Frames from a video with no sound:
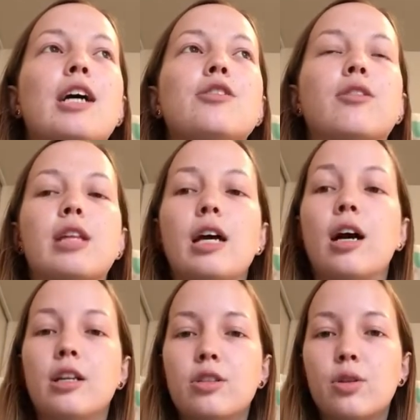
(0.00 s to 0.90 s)
I took the
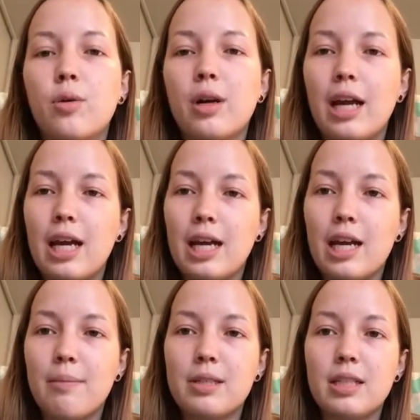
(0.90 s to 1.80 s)
unscored
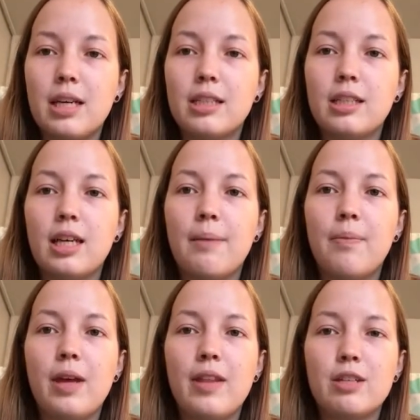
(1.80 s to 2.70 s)
AAMC
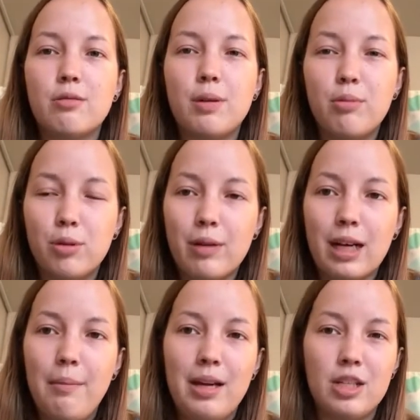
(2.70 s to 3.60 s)
exam, and that's what people would
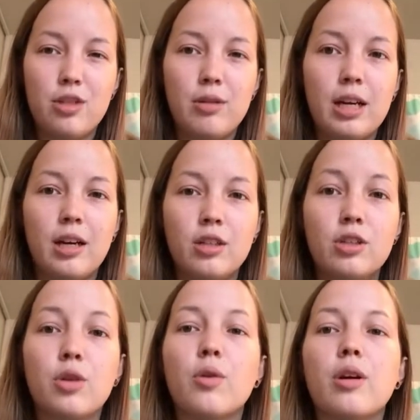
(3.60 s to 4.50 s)
recommend, is do the
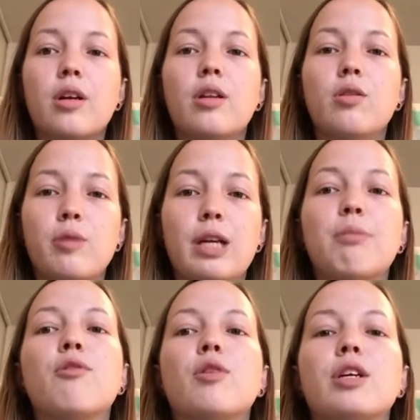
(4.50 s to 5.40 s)
unscored the
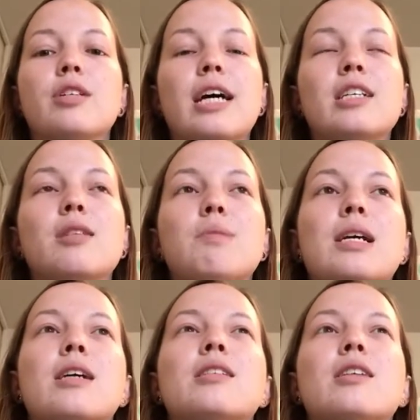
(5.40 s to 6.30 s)
week before your test,
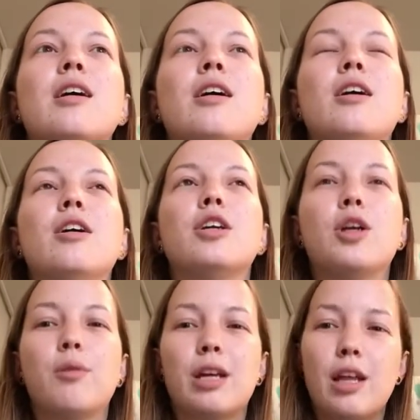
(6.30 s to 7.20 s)
because
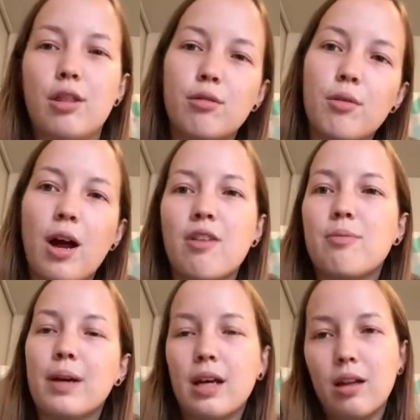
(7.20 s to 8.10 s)
you don't want to get thrown
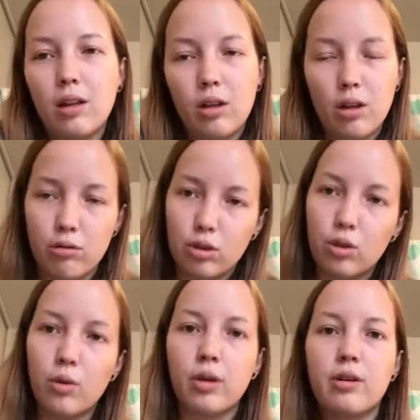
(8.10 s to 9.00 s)
off by a low
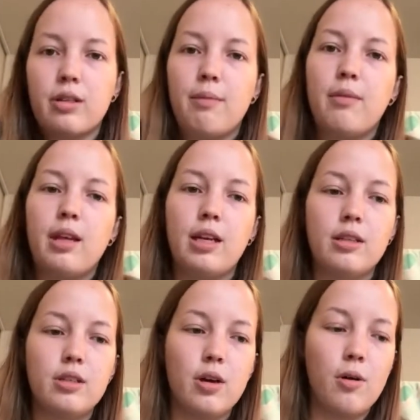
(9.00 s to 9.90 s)
score or
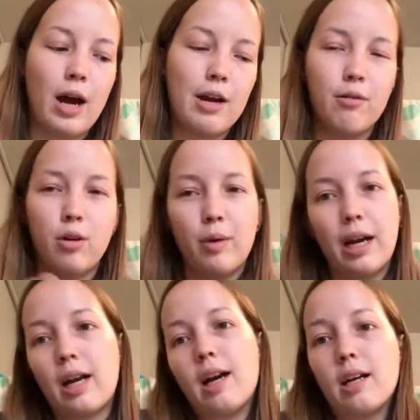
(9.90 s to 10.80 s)
something. So I don't know
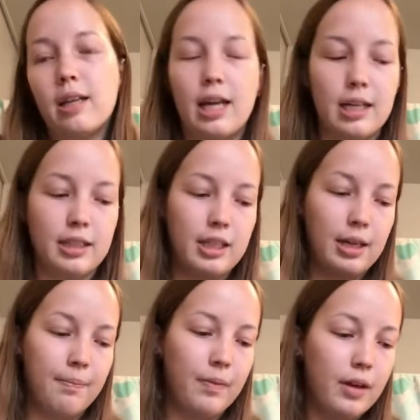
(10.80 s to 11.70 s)
what I got on that
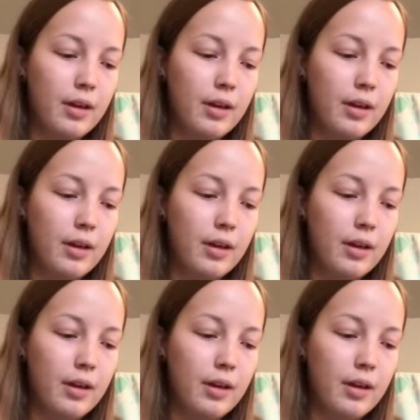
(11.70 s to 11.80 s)
exam.